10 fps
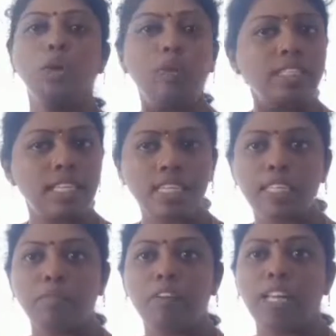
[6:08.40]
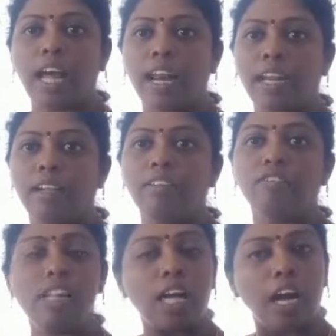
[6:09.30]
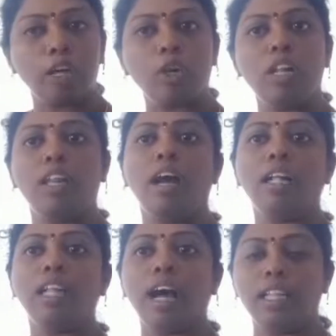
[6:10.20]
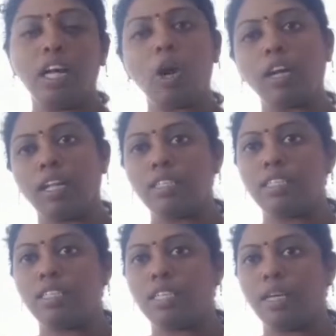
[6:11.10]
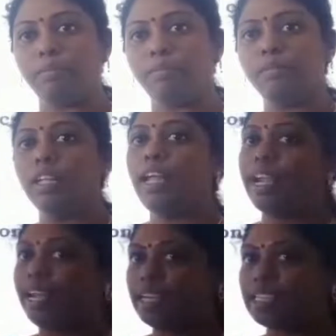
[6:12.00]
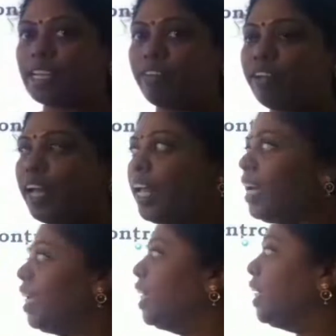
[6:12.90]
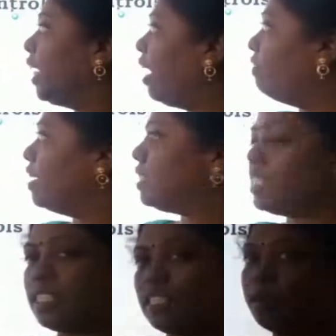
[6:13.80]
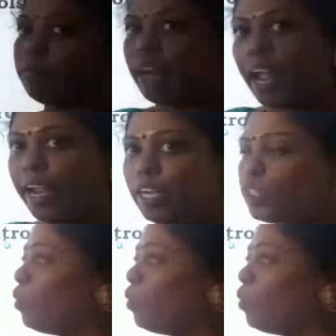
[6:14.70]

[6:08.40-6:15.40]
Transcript: So which system will control the other organ system? It is our nervous system, right?